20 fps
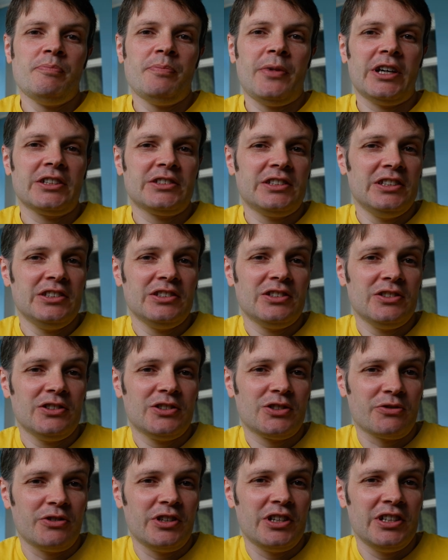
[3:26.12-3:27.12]
Packed into the
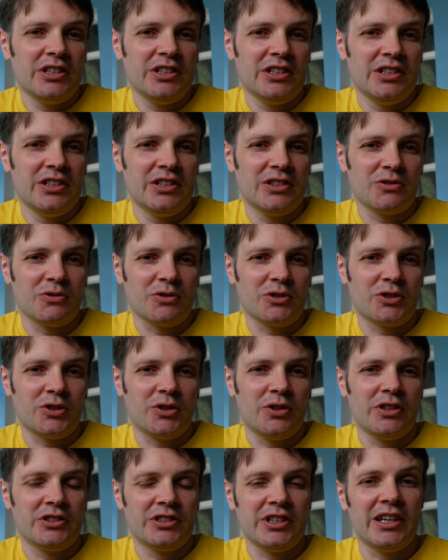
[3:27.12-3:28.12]
screen is
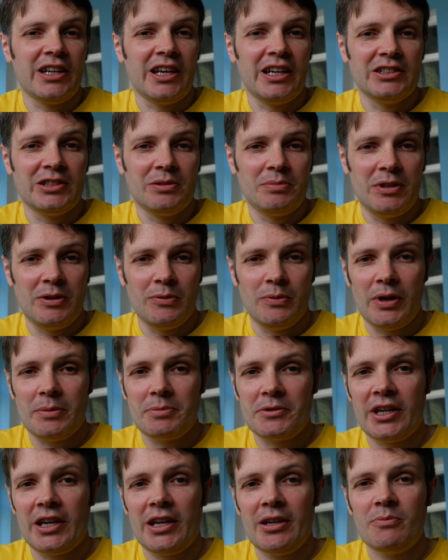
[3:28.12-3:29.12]
also a 1080p
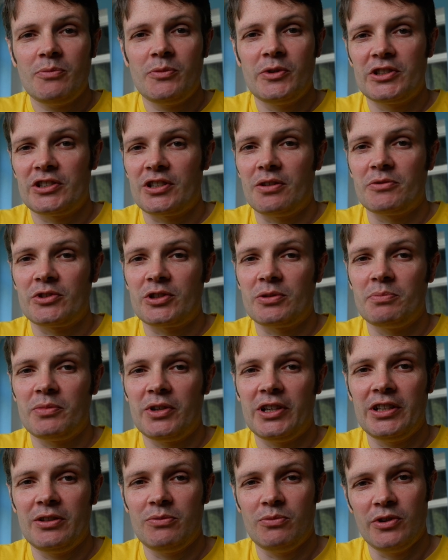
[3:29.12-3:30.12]
webcam, which comes
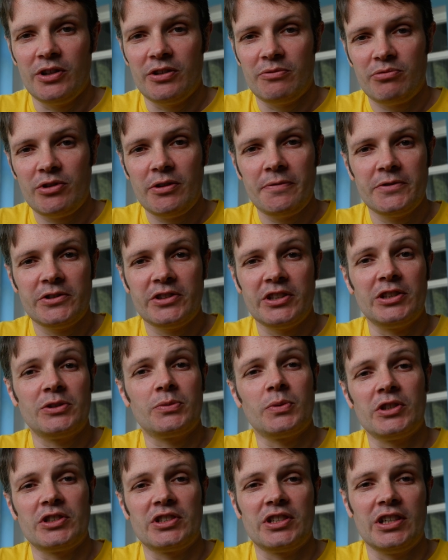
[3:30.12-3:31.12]
complete with privacy
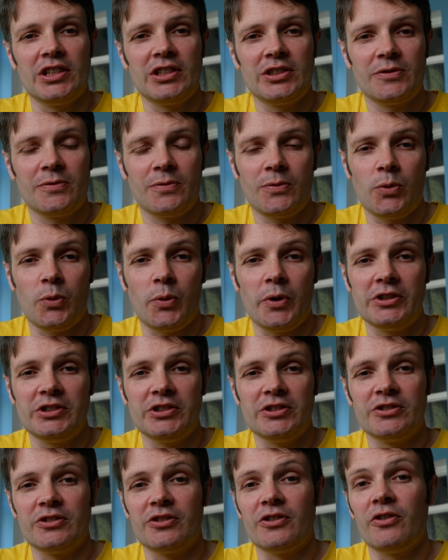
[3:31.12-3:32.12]
switches for when
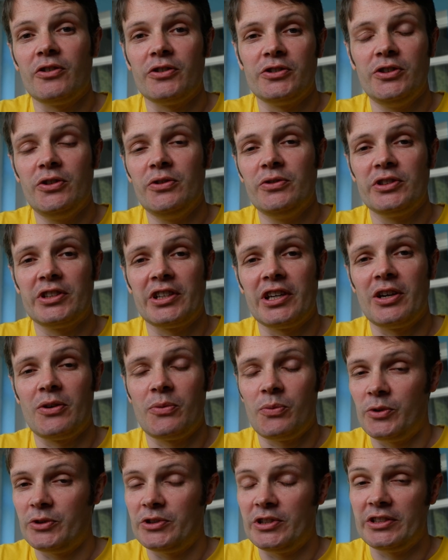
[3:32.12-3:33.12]
you're using
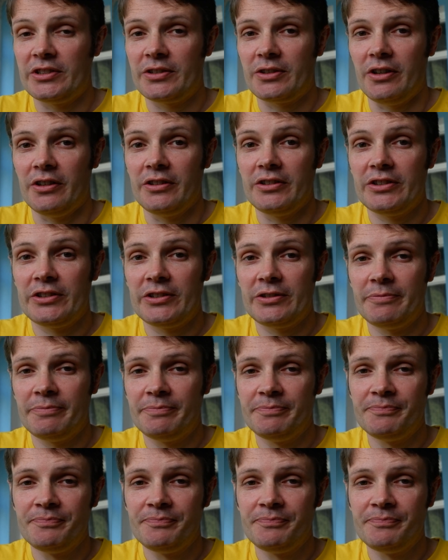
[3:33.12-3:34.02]
it, which is nice.